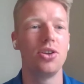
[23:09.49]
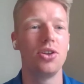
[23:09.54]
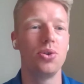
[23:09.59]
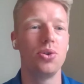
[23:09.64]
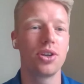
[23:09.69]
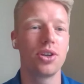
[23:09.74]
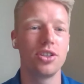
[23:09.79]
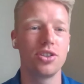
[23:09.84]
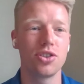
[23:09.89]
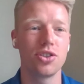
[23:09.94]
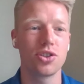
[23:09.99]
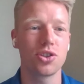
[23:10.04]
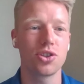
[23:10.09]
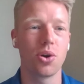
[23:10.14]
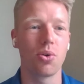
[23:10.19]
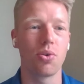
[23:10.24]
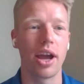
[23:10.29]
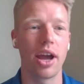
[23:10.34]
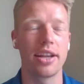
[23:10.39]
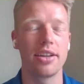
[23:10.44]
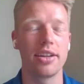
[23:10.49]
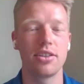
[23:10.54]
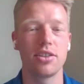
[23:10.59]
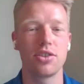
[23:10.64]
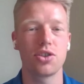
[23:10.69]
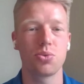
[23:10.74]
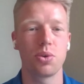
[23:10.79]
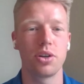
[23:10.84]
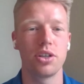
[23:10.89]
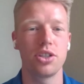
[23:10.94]
You can just go right
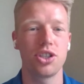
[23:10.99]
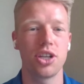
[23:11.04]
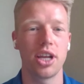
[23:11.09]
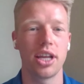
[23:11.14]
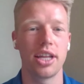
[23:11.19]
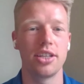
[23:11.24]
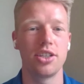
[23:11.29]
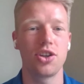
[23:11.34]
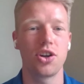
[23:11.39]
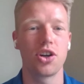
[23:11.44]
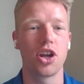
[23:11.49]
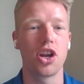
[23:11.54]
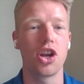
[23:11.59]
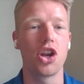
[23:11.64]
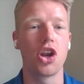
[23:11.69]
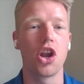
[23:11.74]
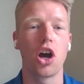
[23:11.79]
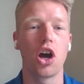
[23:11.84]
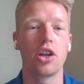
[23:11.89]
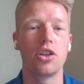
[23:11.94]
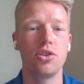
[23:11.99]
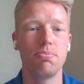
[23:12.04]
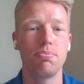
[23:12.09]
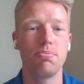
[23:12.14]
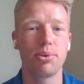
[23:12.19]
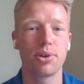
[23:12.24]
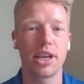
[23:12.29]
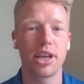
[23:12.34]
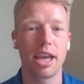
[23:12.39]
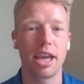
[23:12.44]
into Swish and turn a
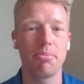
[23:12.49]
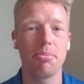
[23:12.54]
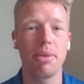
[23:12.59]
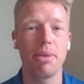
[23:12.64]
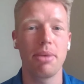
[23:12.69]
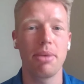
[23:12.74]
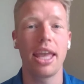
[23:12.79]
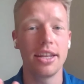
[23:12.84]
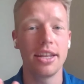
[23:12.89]
non-duper game